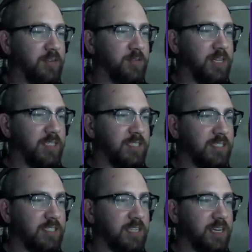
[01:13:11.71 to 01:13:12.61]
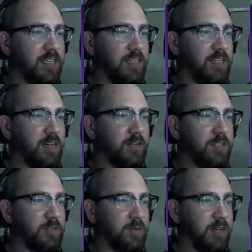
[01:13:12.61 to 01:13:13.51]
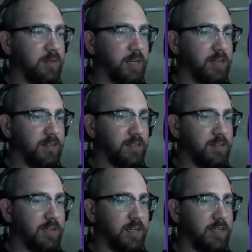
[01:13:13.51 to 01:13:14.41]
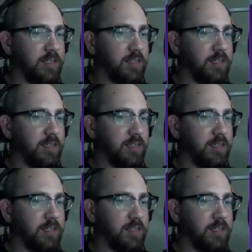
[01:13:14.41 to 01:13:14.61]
who the hell is this guy? Oh, here's a roundabout. Okay.